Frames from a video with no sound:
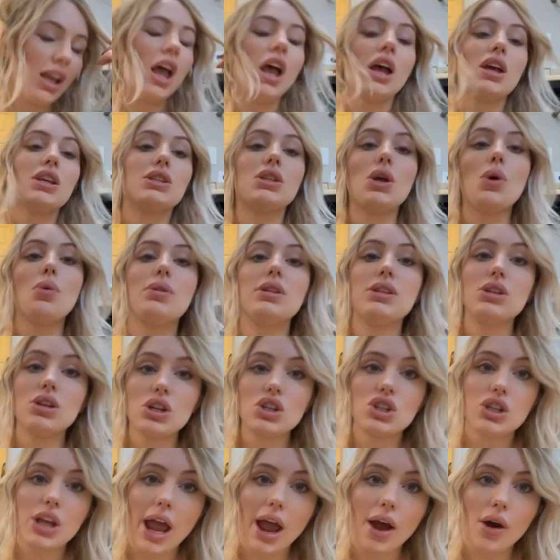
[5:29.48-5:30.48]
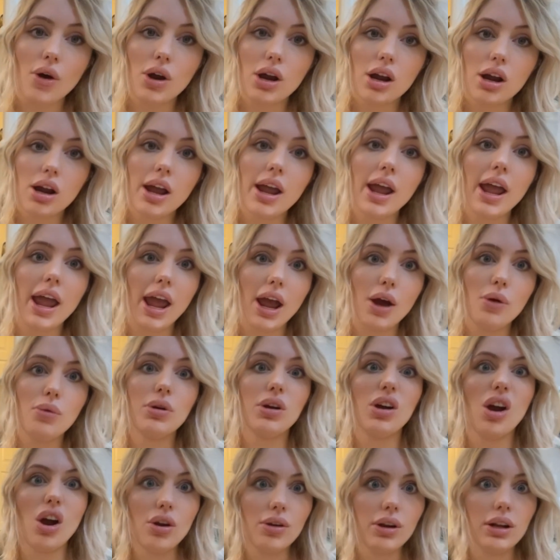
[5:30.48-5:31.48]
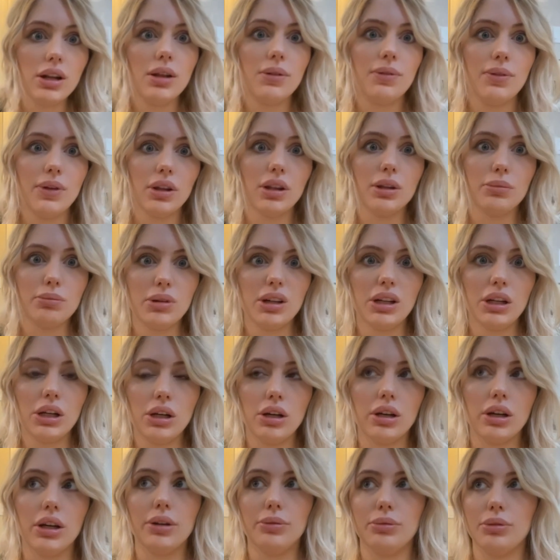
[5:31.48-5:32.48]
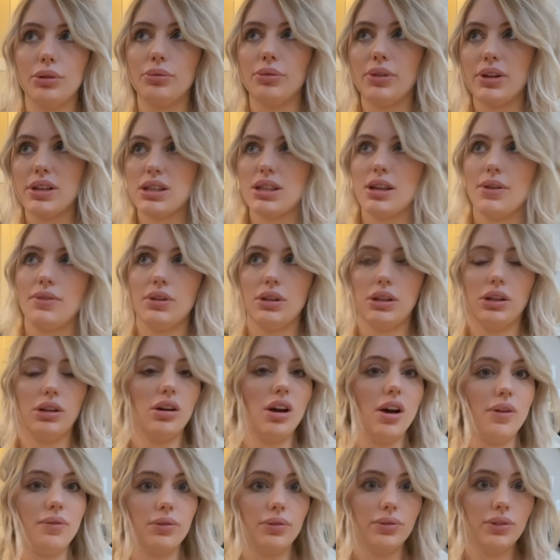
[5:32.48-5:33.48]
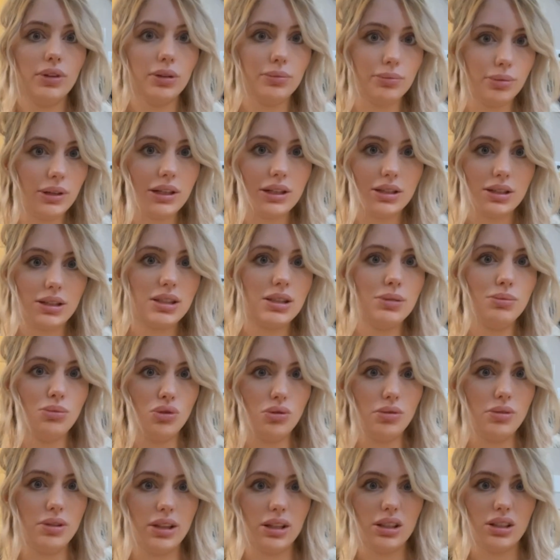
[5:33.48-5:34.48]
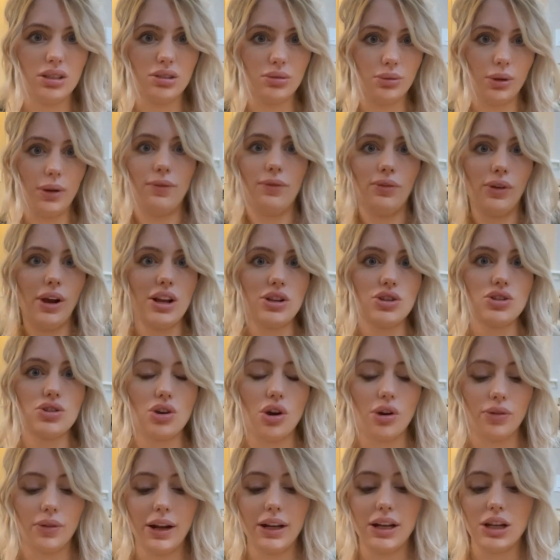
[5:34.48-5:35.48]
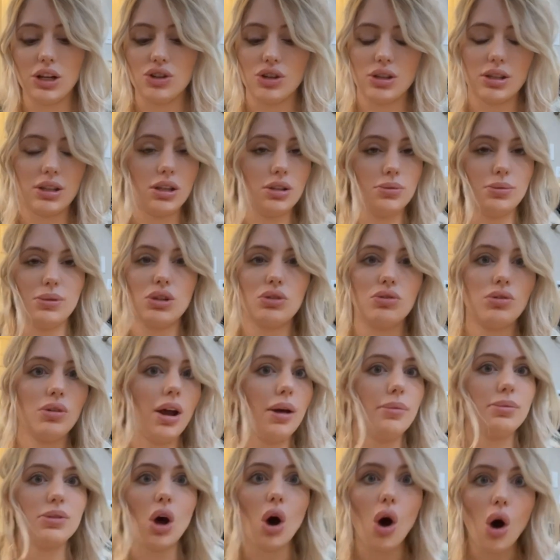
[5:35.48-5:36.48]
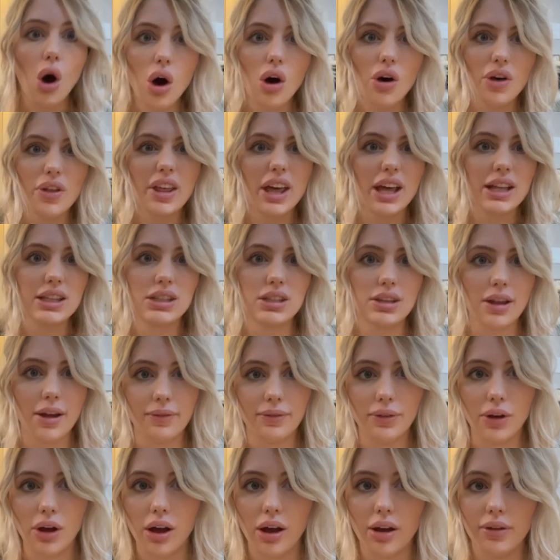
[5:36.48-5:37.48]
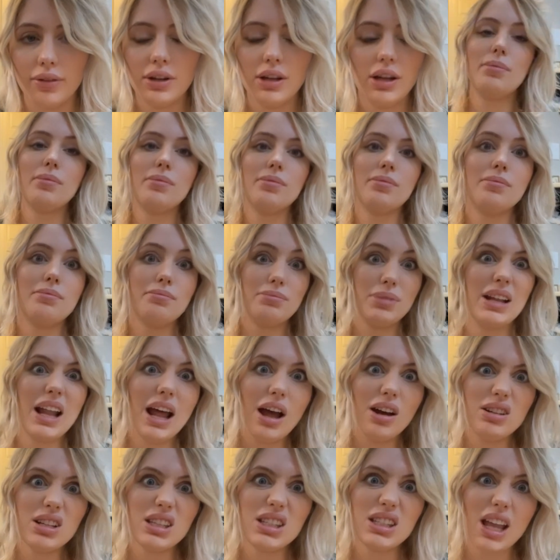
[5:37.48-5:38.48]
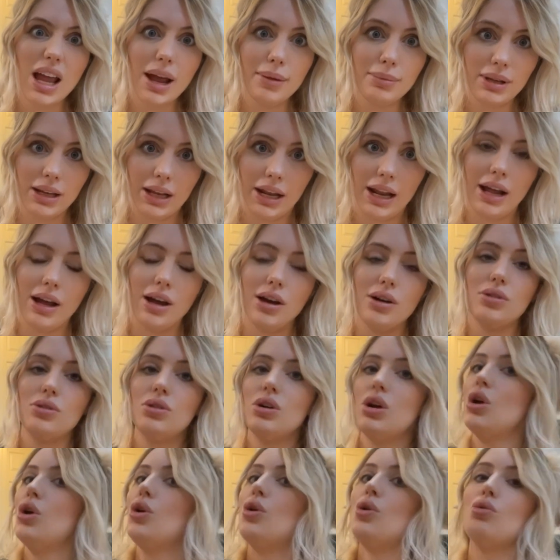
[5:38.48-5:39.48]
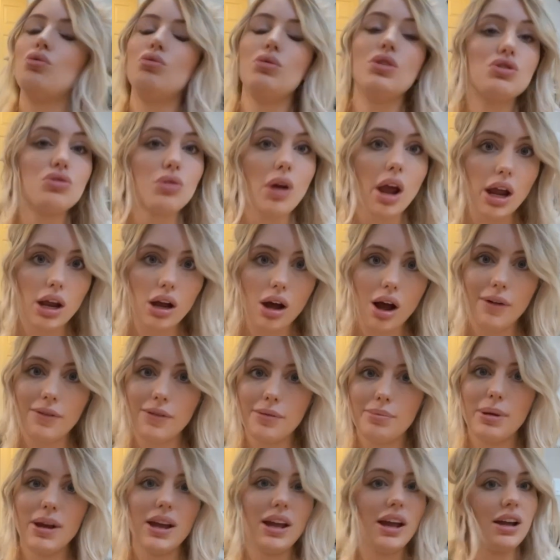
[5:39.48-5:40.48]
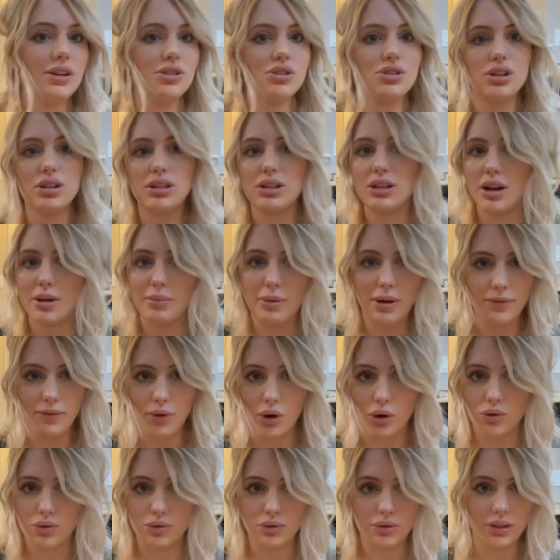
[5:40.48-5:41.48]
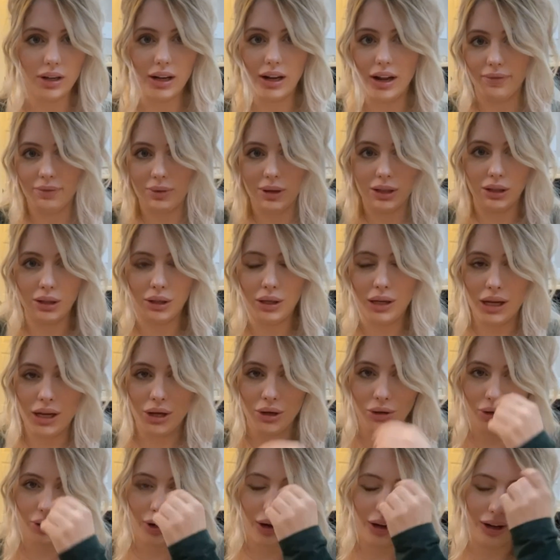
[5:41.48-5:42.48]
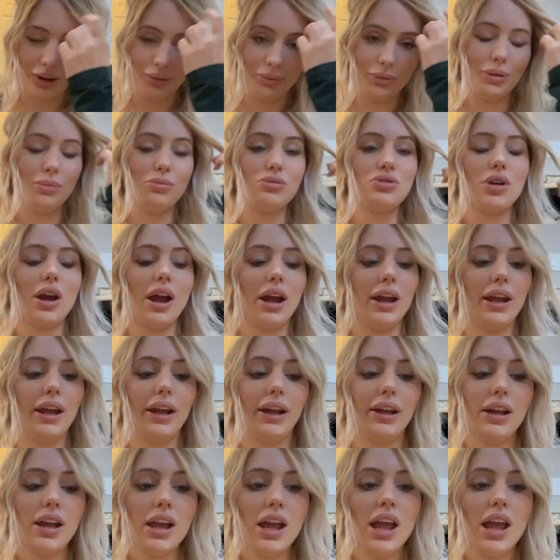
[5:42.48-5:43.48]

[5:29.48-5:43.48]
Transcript: So we took a shower, and we're already feeling pretty good. I mean, we rinsed everything off. We're feeling pretty smooth and refreshed already just because we scrubbed all that stuff off. But now it's time to get out. We dry off a bit. I usually start my phone and I have my little heater on when I'm drying.